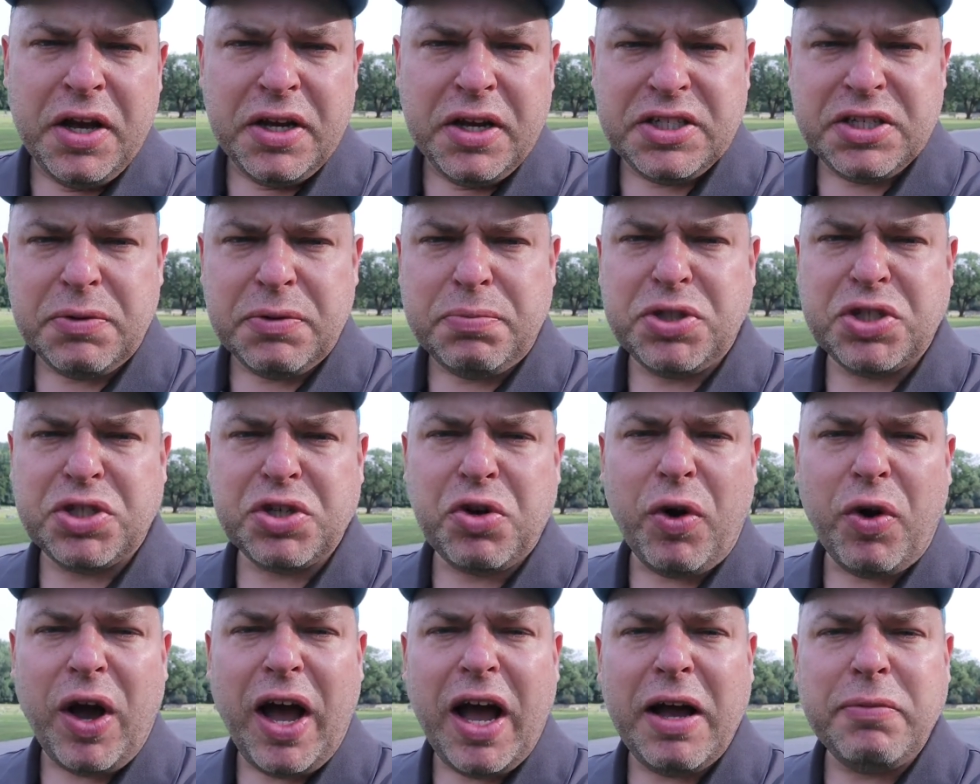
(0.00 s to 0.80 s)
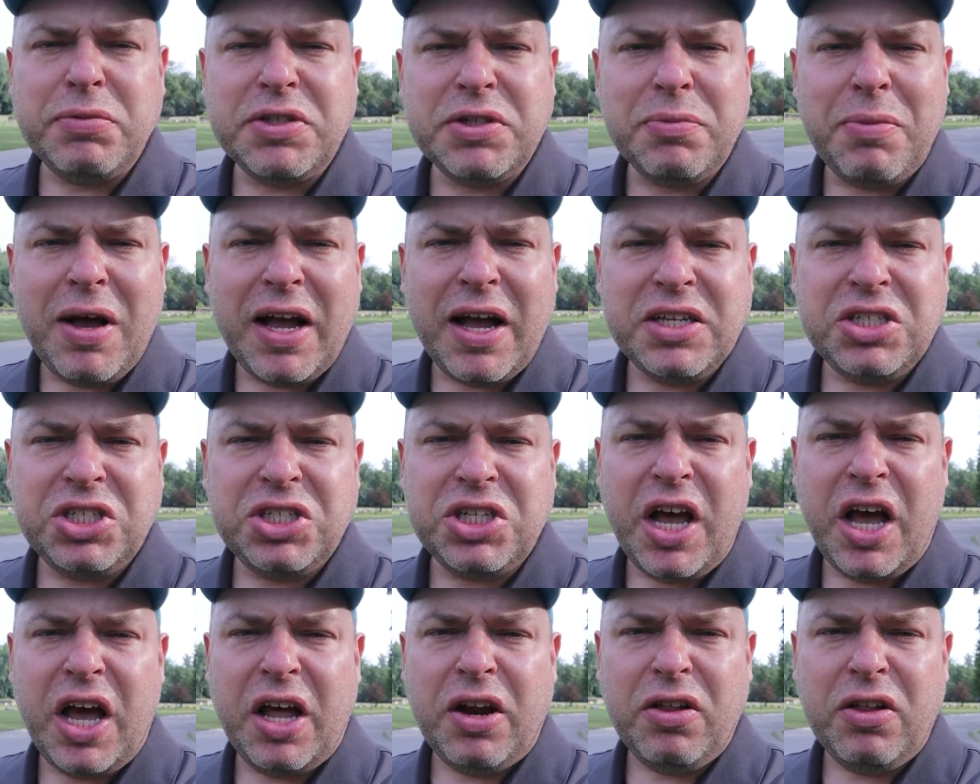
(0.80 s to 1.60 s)
Subscribe to my
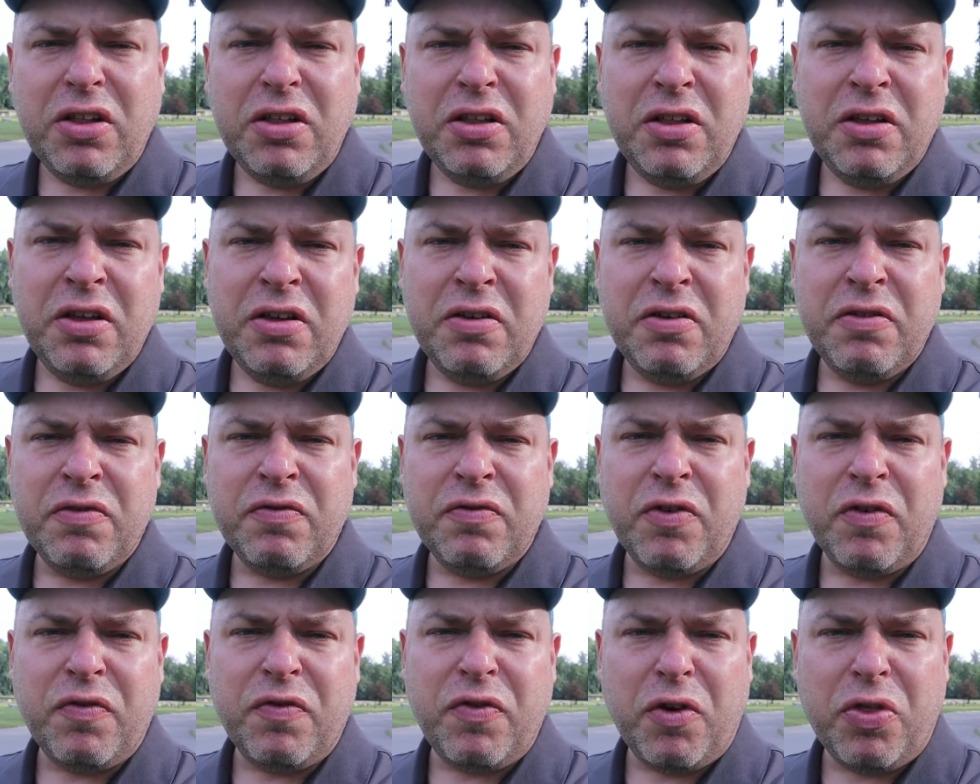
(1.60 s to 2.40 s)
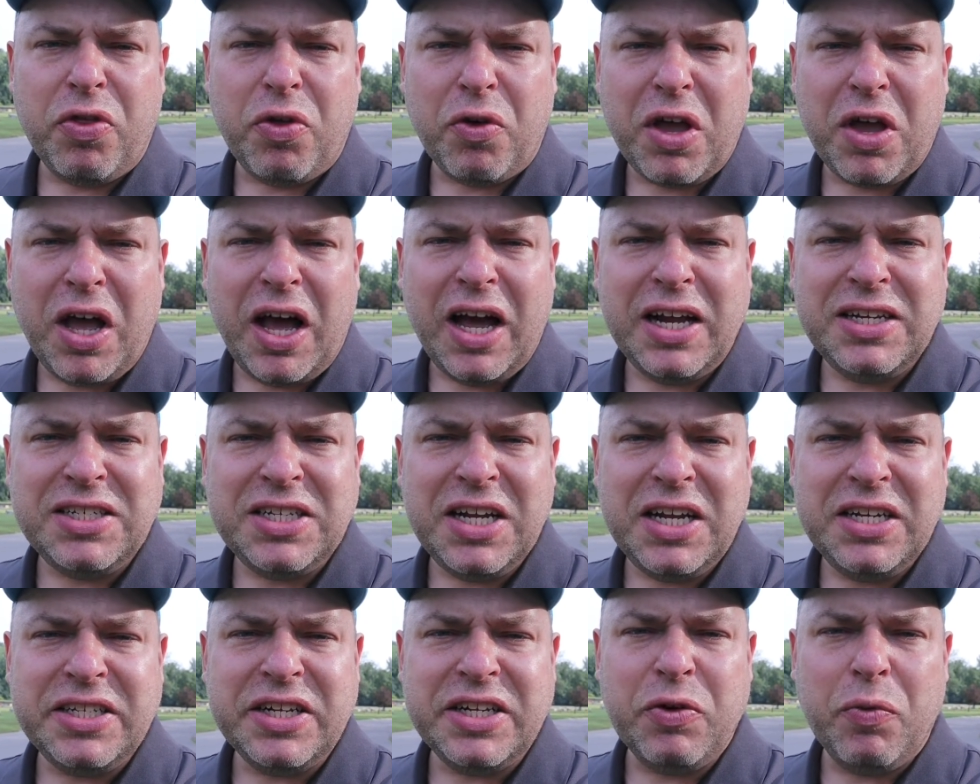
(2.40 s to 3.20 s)
channel for further
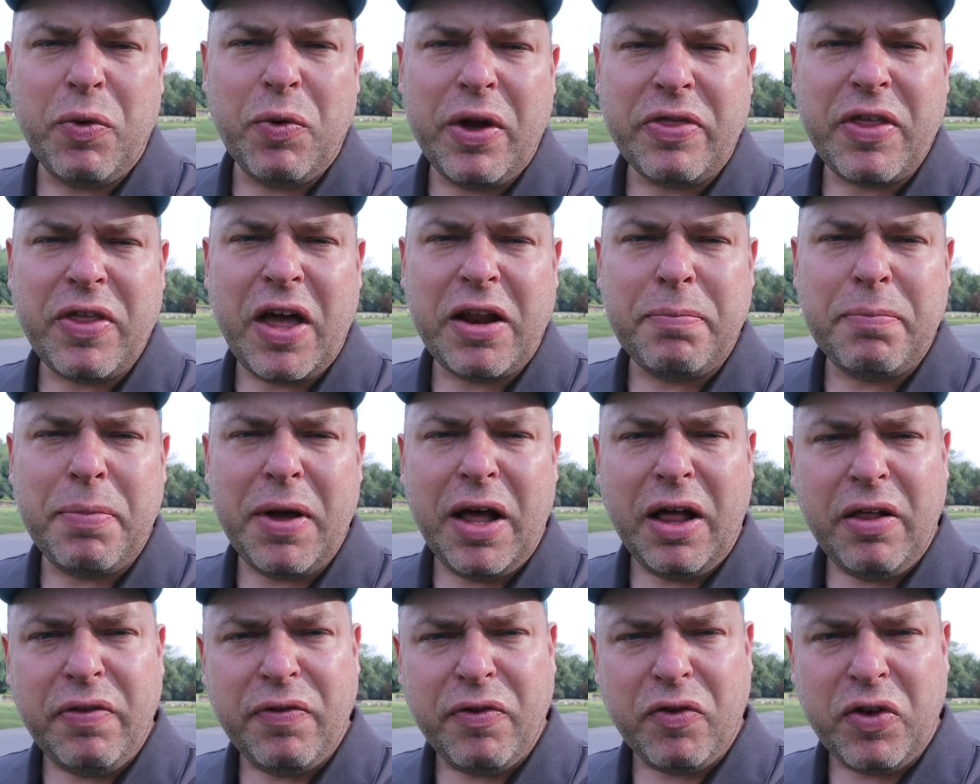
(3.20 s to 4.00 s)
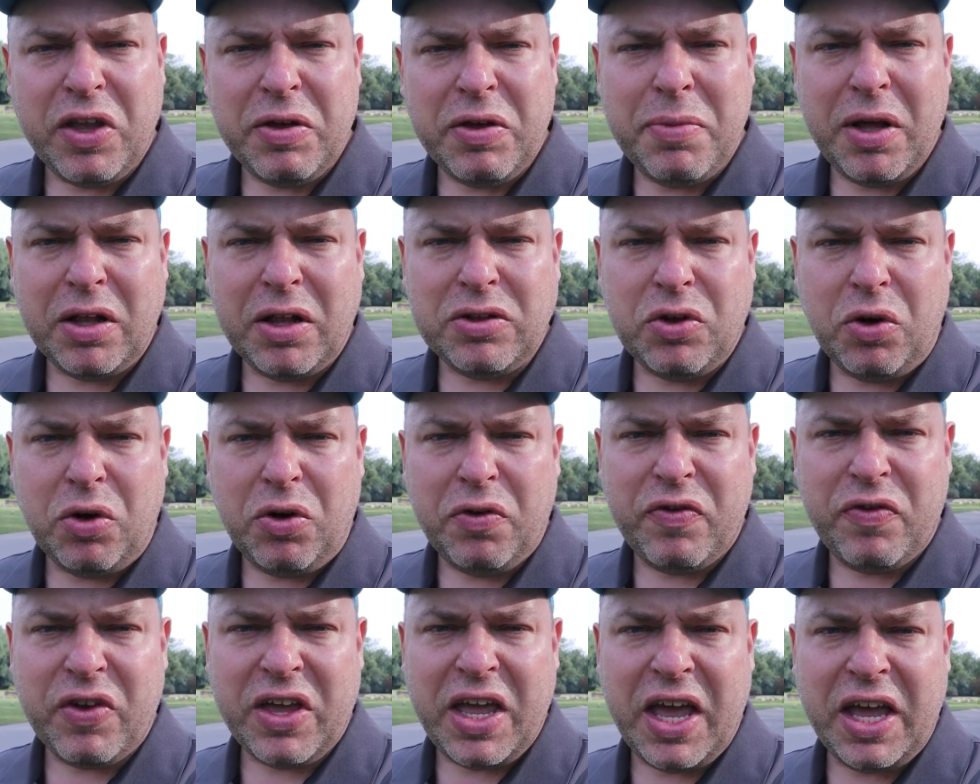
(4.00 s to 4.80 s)
content and ring that bell for email
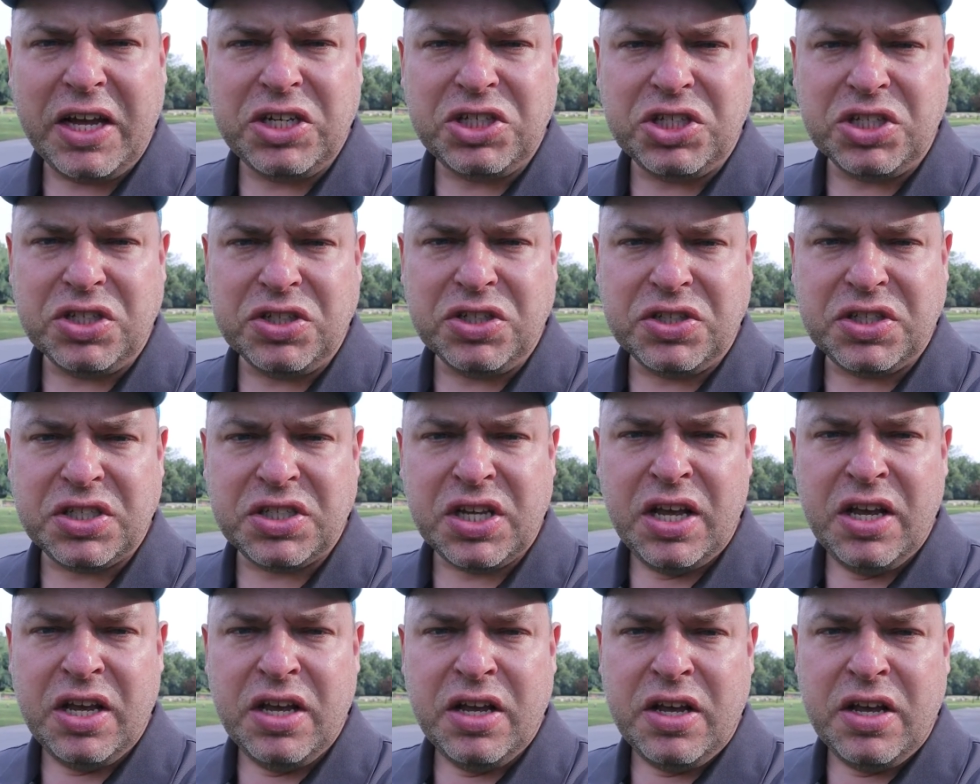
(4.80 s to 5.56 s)
notifications.